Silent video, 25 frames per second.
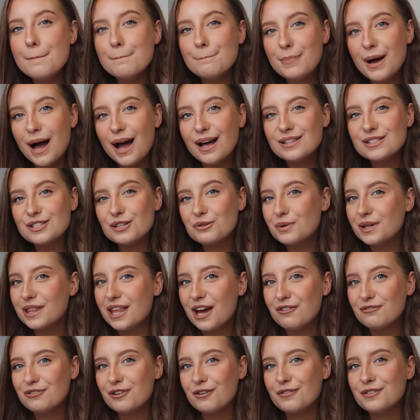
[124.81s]
But
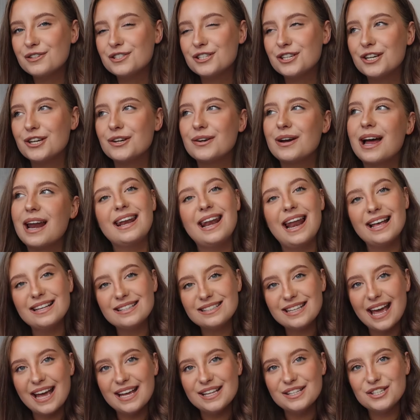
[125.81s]
without further ado,
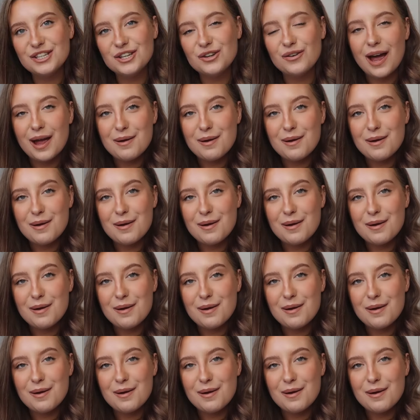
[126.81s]
let's get into